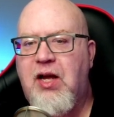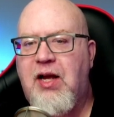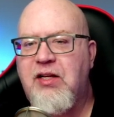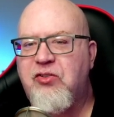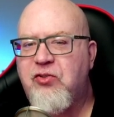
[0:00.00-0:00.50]

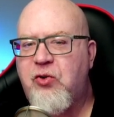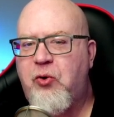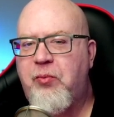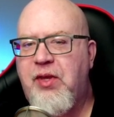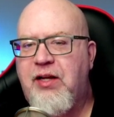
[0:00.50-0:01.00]
I
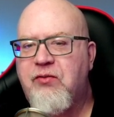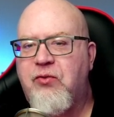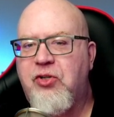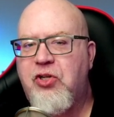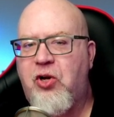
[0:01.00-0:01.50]
assume that's
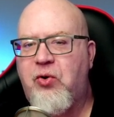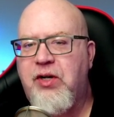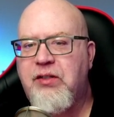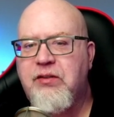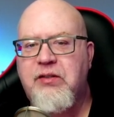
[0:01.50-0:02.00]
for
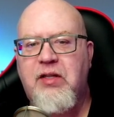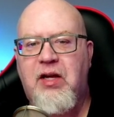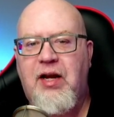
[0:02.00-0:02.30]
tokens